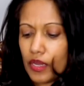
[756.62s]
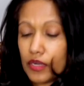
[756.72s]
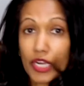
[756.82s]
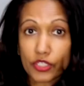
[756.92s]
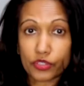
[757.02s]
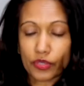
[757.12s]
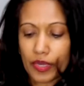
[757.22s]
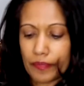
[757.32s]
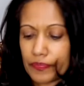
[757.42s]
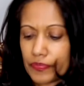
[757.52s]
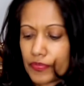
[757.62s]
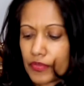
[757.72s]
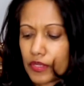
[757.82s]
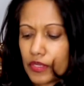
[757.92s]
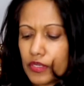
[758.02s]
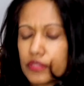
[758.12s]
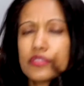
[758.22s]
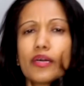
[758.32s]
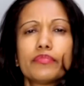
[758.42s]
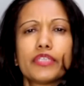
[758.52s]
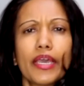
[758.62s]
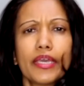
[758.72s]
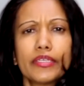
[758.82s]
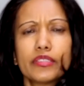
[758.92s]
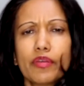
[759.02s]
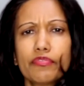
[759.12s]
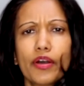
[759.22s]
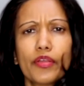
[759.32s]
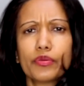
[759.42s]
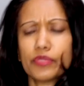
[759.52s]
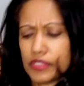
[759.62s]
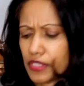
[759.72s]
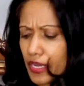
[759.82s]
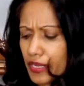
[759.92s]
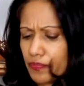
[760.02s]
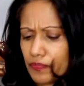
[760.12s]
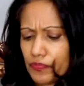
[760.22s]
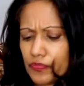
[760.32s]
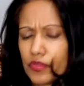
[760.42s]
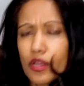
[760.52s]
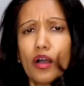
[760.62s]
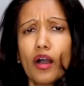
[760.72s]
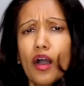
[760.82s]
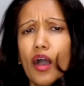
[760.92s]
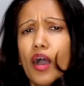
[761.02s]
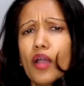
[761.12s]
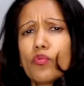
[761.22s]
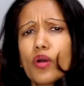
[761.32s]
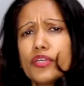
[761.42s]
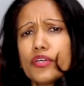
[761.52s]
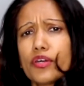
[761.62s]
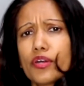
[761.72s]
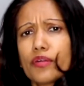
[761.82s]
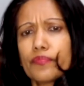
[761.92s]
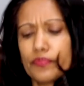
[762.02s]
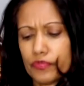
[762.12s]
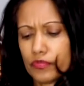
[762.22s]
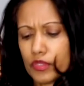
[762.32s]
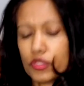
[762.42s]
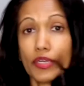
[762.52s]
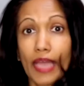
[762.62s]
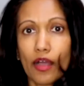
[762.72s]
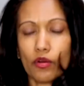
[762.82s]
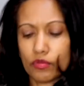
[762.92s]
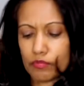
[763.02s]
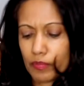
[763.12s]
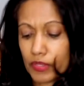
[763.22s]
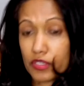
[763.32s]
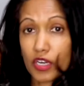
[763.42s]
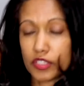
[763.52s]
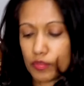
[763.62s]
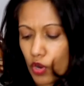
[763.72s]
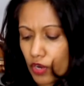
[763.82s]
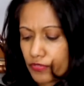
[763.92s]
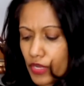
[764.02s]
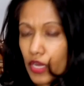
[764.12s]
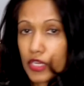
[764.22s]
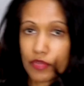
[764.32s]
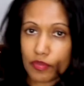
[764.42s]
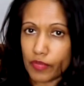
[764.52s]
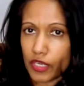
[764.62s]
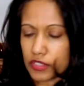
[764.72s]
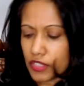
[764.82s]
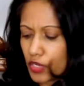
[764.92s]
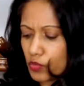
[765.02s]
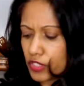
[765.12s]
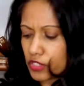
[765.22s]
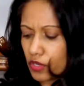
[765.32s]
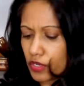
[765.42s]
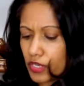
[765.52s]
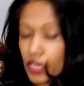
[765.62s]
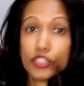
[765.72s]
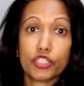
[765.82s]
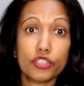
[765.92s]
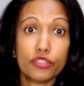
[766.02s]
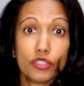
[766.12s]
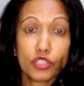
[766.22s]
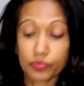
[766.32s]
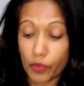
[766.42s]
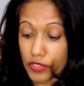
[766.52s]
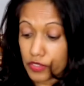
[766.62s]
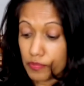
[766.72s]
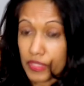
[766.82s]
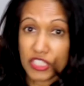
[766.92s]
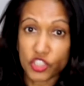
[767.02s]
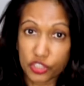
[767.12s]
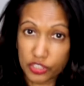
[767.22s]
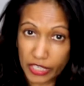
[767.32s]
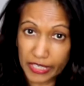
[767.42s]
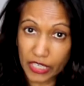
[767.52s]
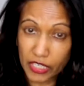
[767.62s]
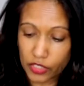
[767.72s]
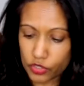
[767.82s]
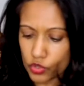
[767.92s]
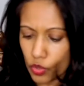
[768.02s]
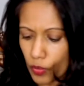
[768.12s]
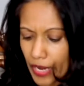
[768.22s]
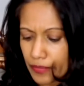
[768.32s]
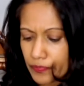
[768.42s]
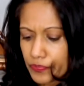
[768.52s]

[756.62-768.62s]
next to him. Some days, my father was saying, I wonder... Not now, my mother cut him off, giving me a sideways look. She'd spotted me slinking near the doorway.